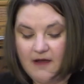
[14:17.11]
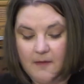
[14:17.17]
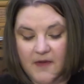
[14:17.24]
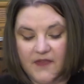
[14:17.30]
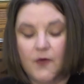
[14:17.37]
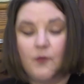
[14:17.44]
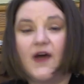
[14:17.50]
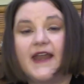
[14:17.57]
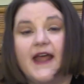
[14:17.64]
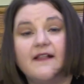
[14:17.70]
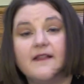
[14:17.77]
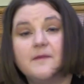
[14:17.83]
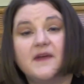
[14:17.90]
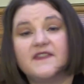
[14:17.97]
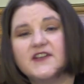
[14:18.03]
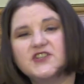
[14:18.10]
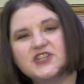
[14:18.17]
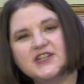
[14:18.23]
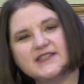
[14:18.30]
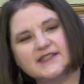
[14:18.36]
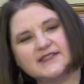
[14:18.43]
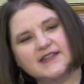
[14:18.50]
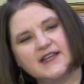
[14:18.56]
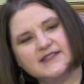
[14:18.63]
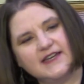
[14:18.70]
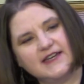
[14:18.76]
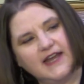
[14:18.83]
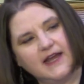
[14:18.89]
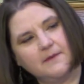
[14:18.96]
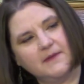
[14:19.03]
But the one element that Jesus
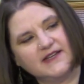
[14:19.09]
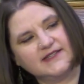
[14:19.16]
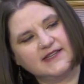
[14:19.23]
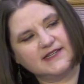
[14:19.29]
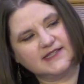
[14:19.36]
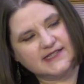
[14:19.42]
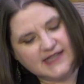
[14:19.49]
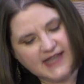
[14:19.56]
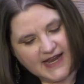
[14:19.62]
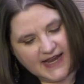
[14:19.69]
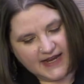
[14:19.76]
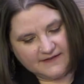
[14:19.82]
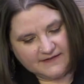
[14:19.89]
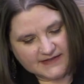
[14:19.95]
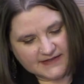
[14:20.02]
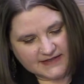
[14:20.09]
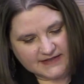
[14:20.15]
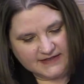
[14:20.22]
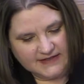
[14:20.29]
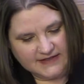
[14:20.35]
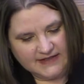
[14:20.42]
doesn't name is the slaves,